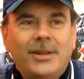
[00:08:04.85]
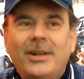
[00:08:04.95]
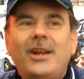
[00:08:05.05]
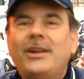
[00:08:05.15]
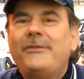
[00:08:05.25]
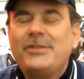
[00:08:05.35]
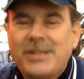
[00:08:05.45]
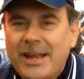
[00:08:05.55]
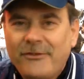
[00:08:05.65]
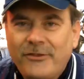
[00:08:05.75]
None of us
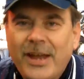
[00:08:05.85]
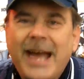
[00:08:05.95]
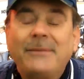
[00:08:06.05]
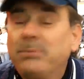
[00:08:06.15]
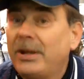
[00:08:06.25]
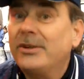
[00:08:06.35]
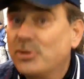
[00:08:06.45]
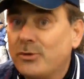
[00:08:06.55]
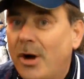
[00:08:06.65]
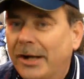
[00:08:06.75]
have had blood
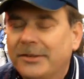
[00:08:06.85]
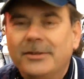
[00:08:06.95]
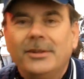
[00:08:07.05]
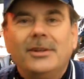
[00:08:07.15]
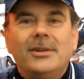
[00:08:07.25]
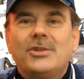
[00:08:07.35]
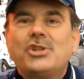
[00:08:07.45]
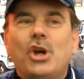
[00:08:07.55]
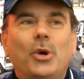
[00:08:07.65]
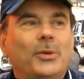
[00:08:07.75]
drawn.
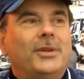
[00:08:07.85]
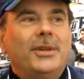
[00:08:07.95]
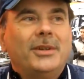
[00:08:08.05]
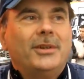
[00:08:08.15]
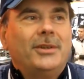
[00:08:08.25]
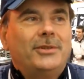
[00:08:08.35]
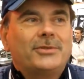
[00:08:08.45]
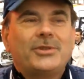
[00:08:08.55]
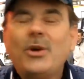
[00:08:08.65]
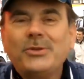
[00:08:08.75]
So
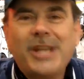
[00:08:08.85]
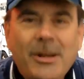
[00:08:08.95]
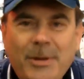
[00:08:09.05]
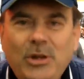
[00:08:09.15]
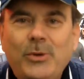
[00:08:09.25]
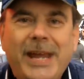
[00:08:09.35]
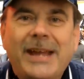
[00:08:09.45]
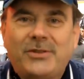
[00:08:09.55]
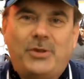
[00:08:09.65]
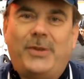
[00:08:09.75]
don't tell me you
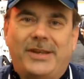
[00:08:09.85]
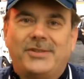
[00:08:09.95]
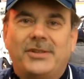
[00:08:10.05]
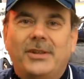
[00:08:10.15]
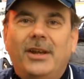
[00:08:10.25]
can't do this.